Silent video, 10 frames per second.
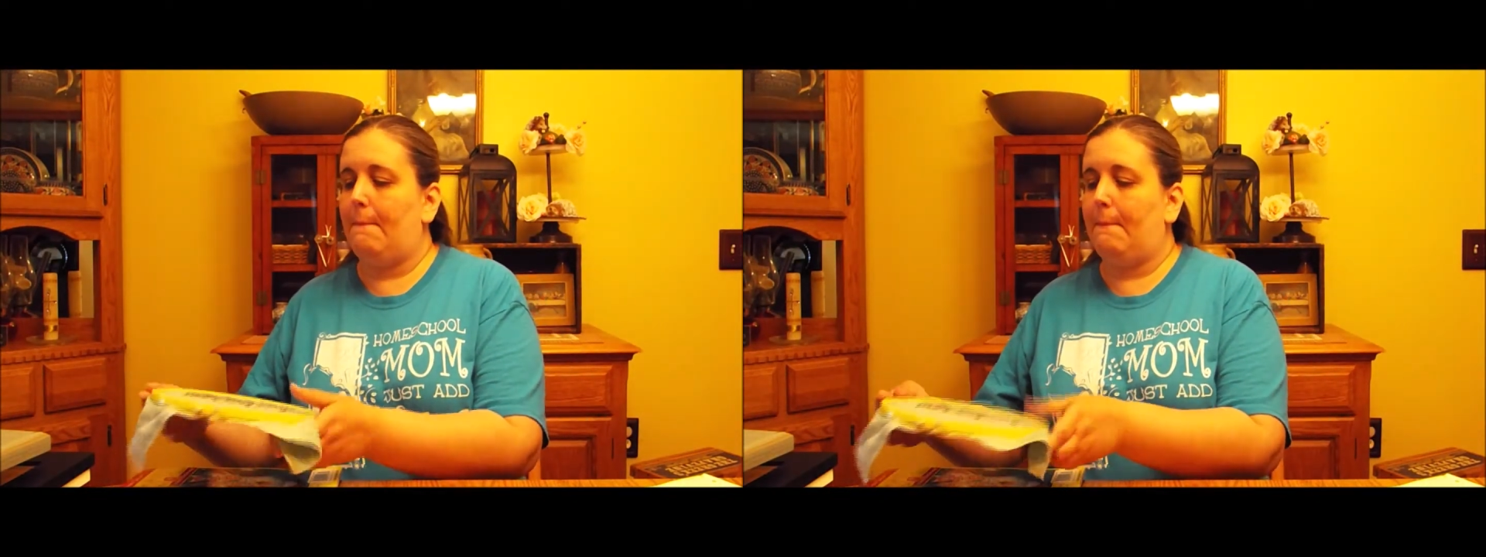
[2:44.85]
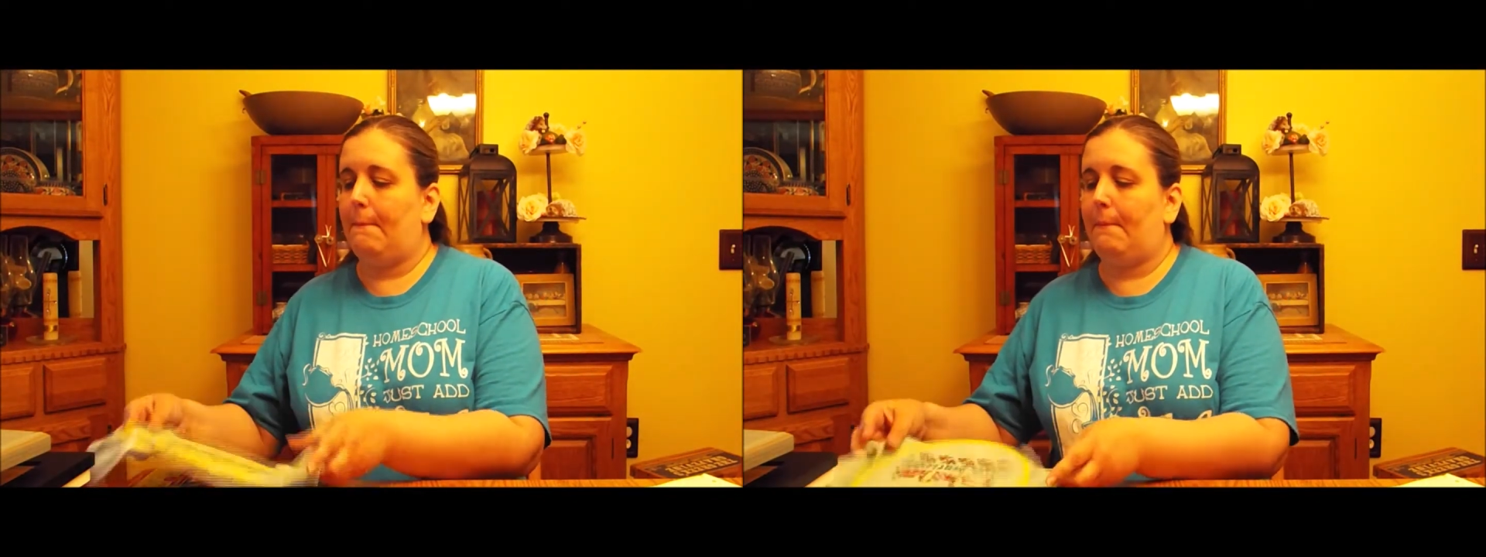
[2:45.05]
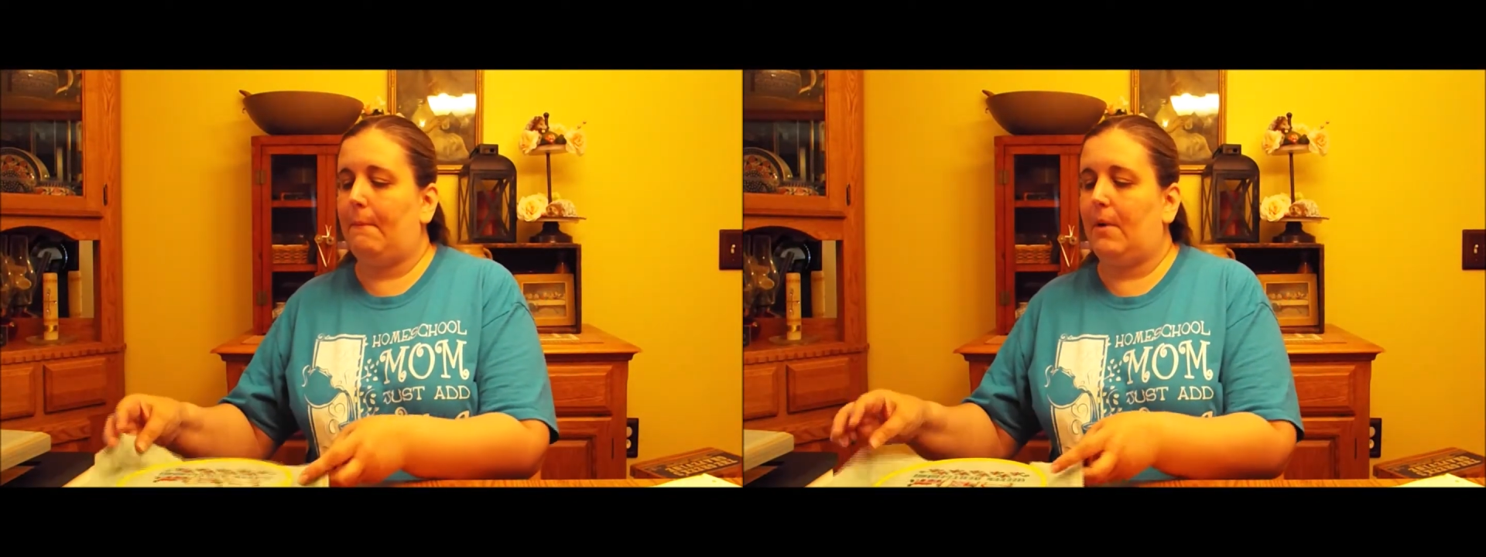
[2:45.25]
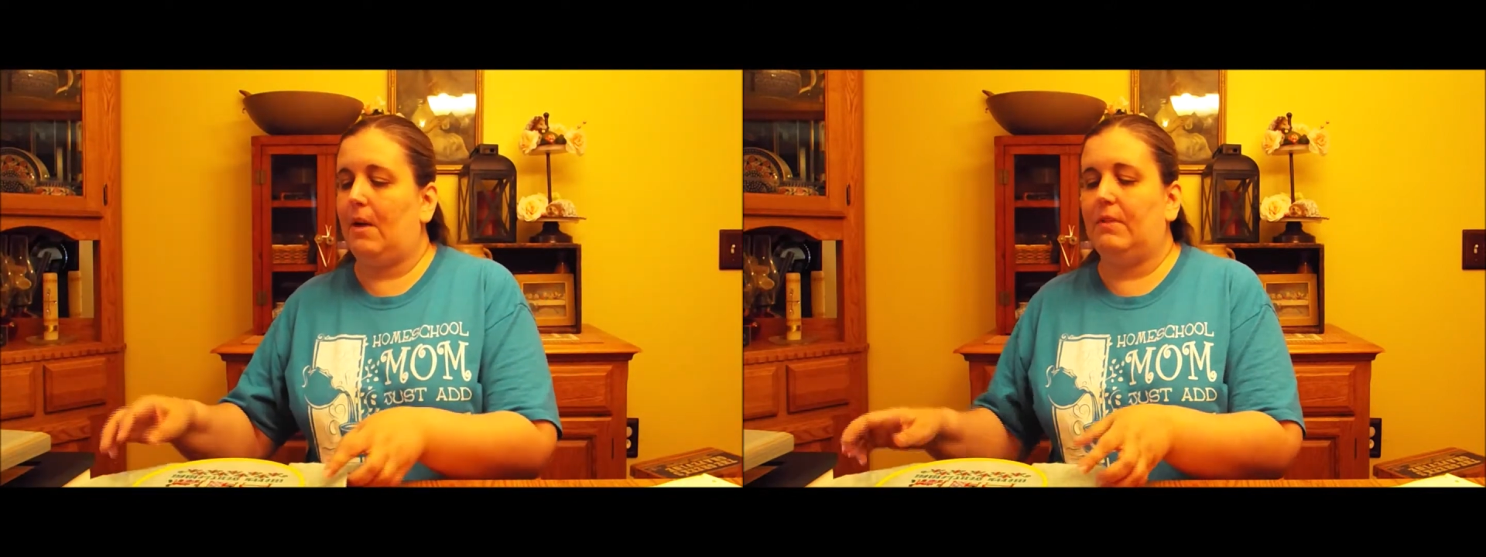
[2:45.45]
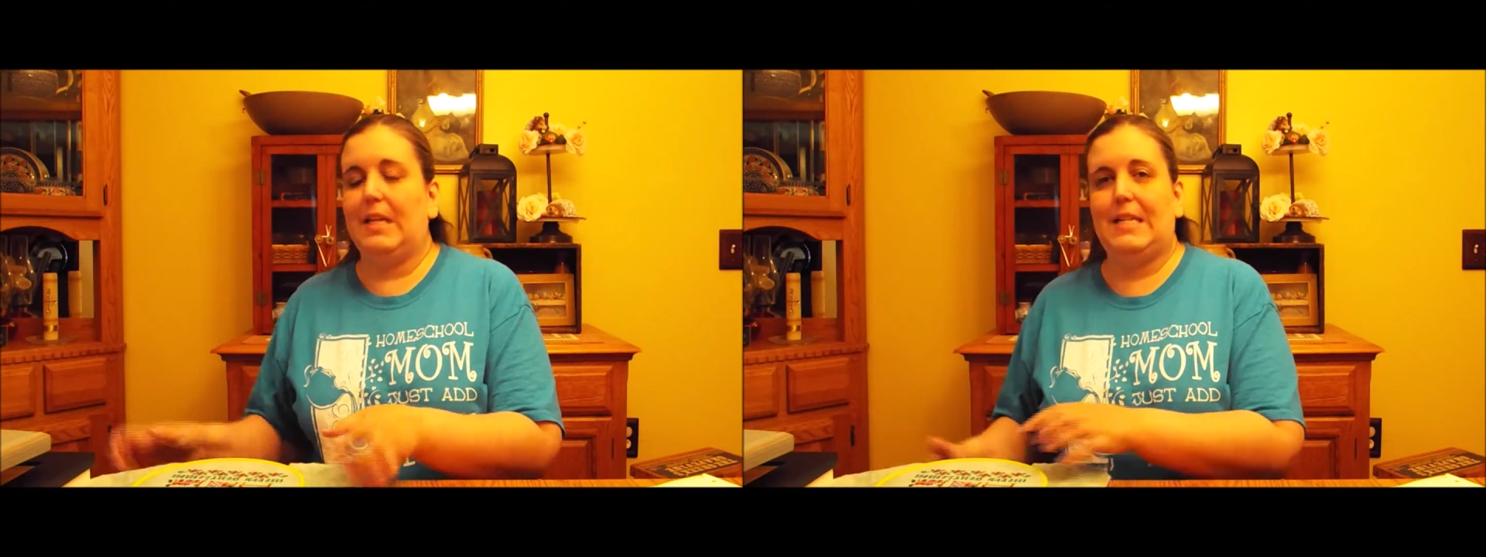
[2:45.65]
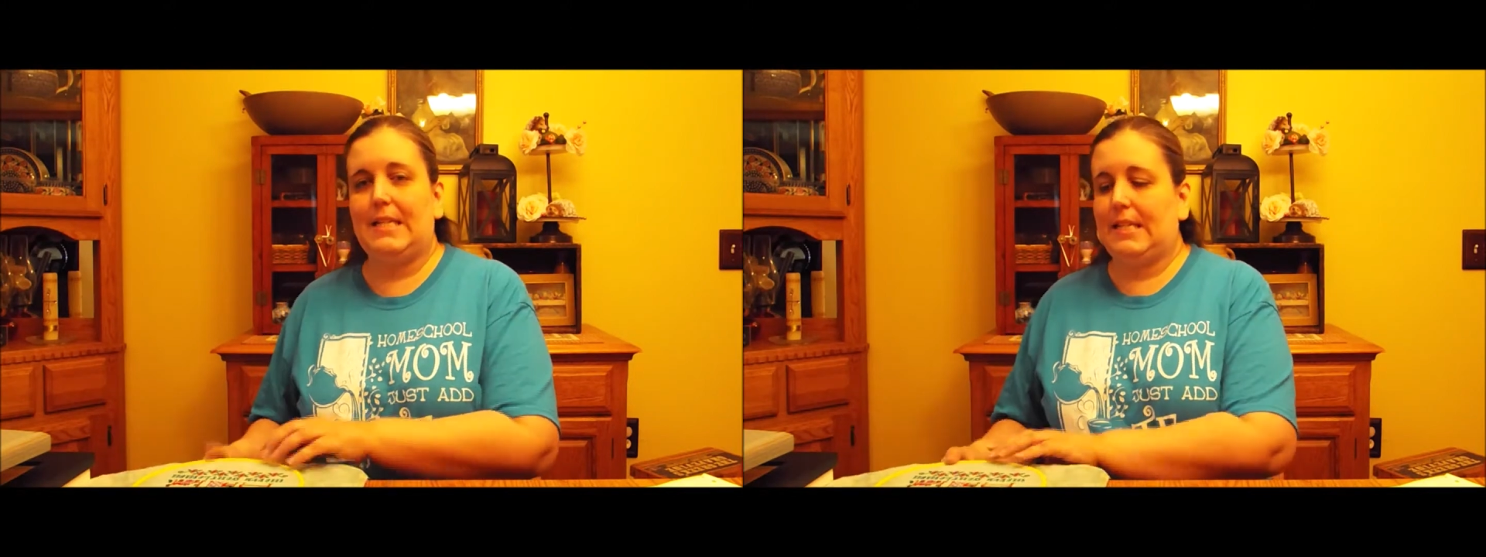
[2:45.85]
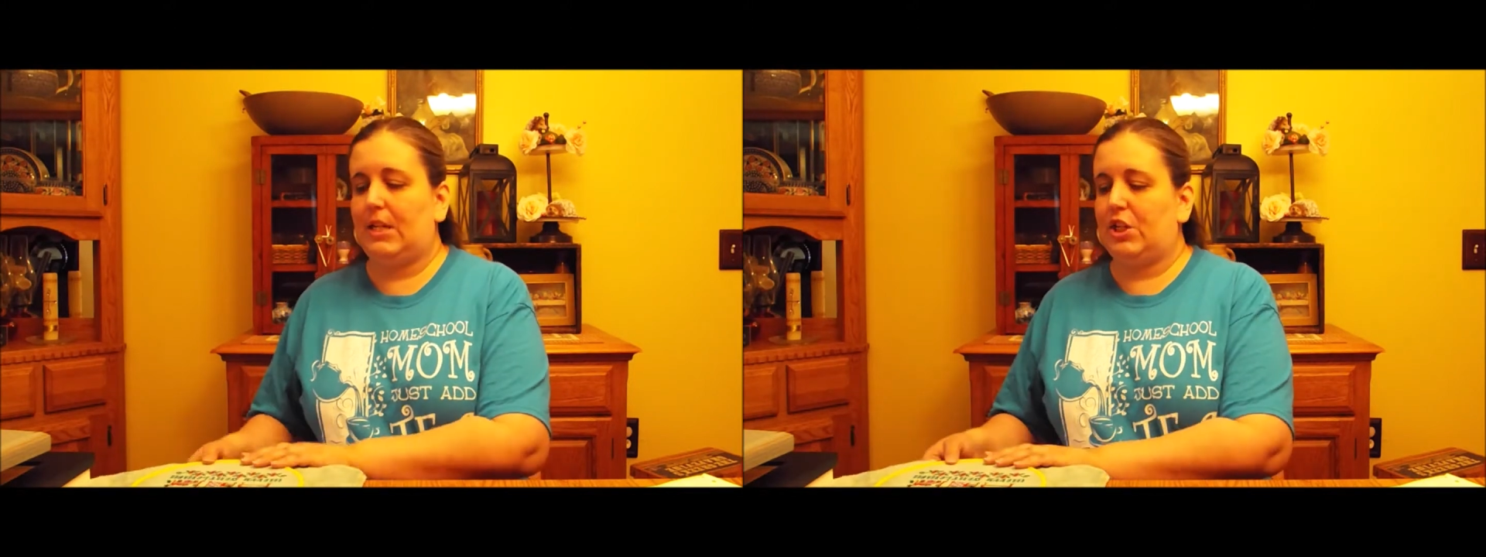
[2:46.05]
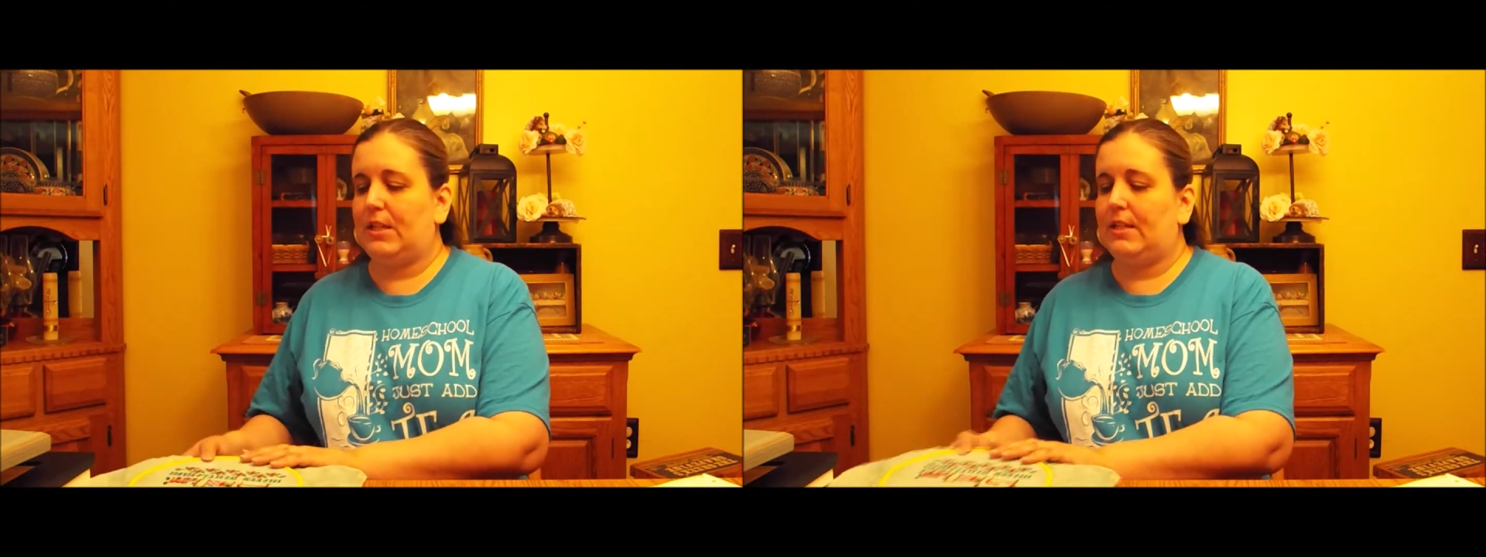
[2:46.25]
of Lindy
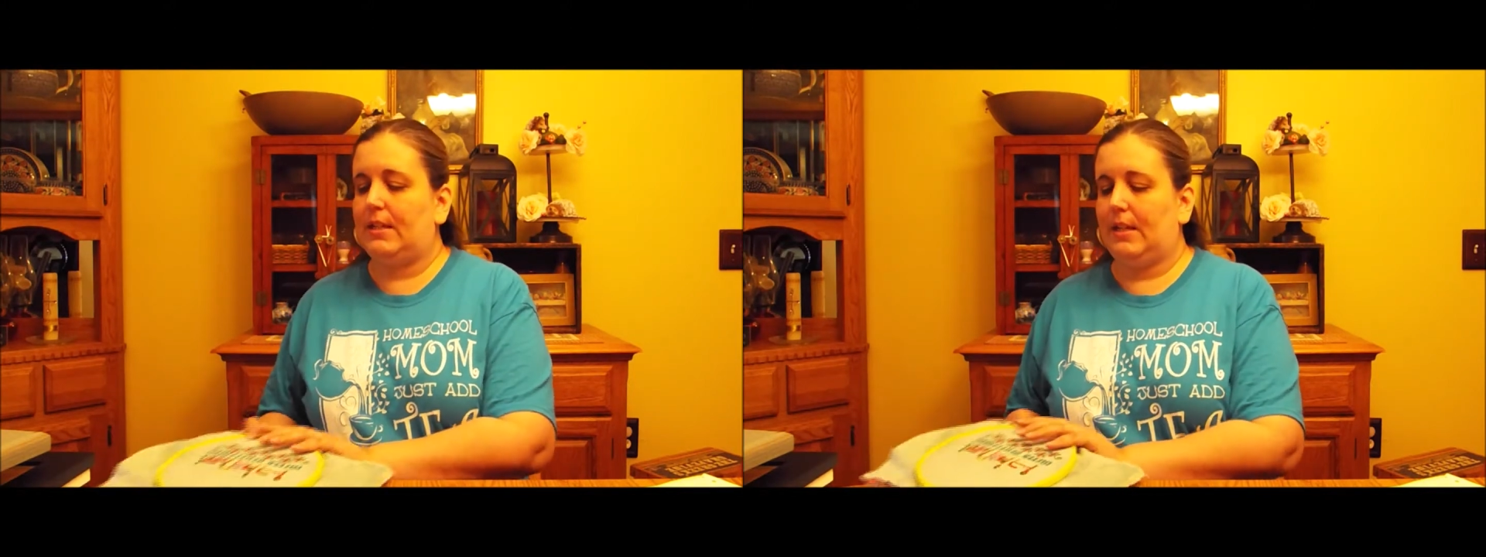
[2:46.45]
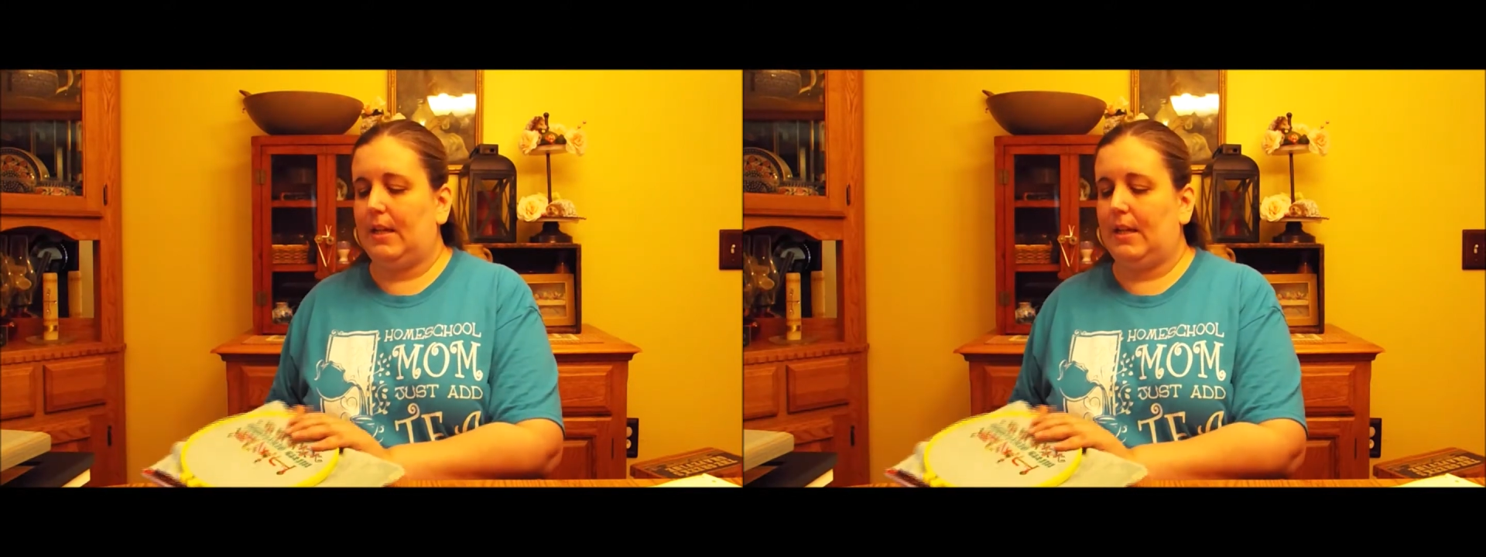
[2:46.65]
Stitches,